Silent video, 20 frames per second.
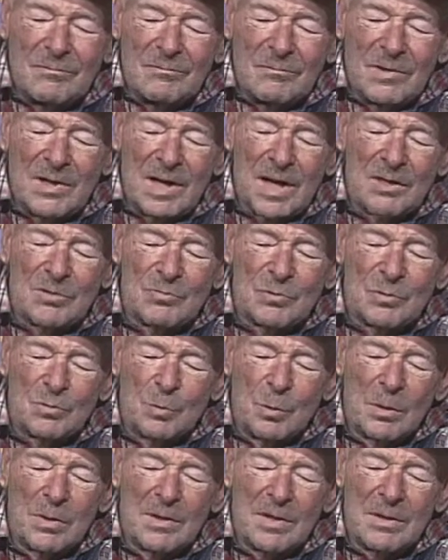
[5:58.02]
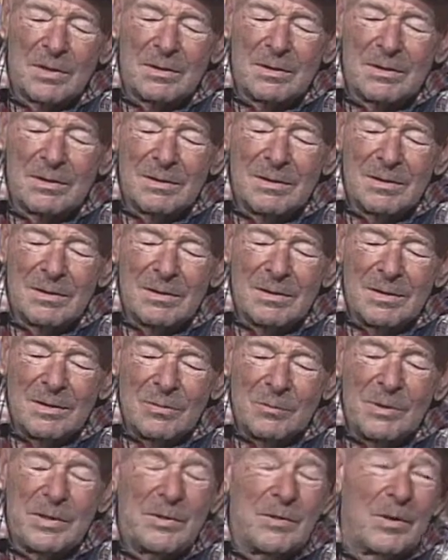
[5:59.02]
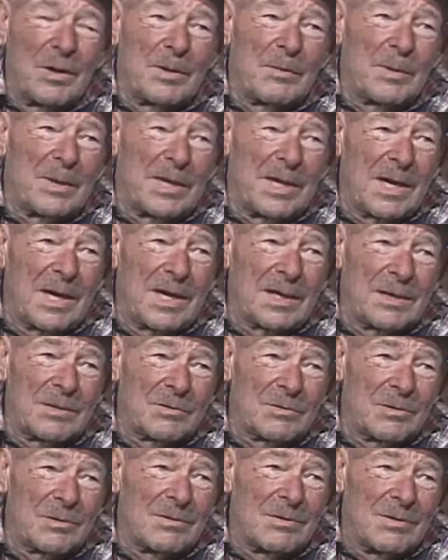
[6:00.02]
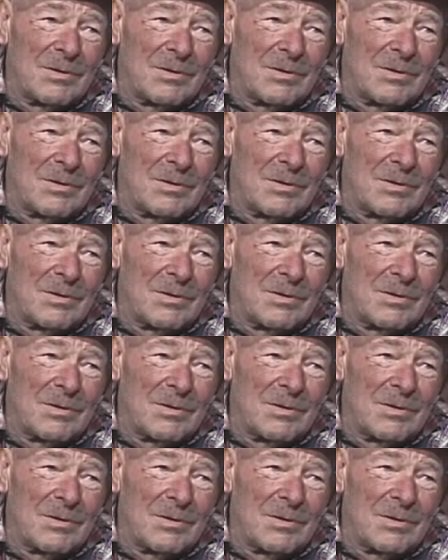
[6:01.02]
cats was pulling we called him a can. There was a